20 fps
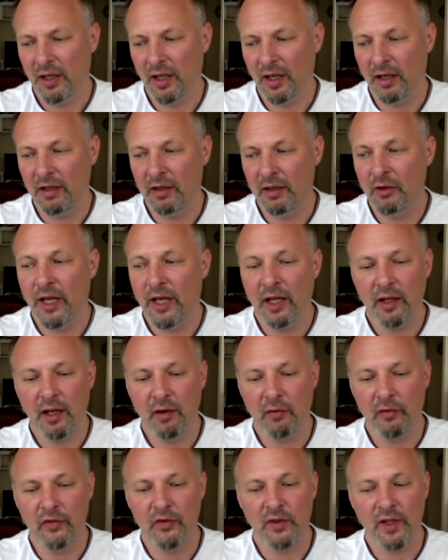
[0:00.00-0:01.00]
you can't
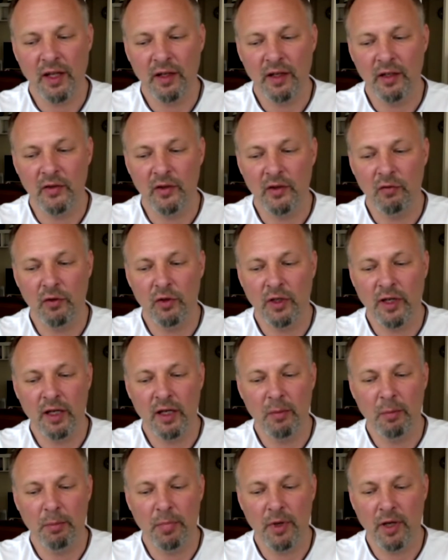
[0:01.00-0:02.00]
have standards if
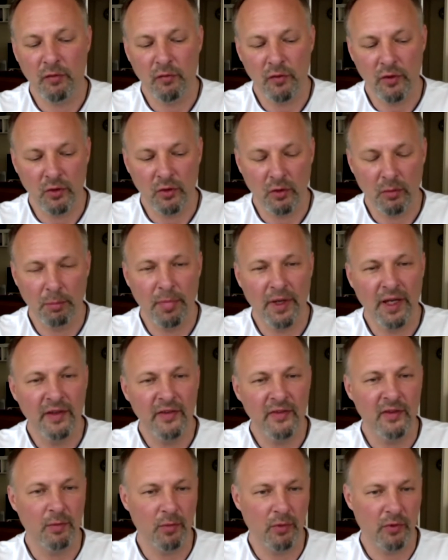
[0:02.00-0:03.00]
you don't base
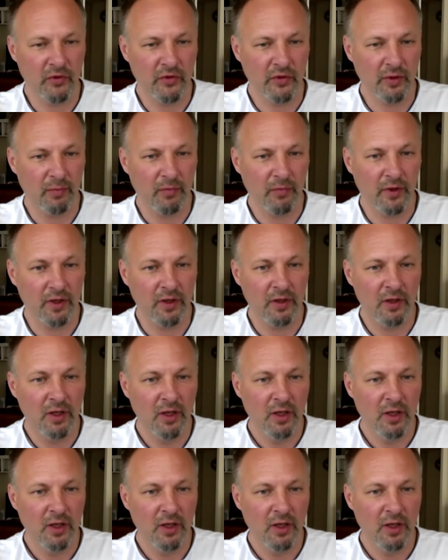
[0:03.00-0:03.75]
them on something.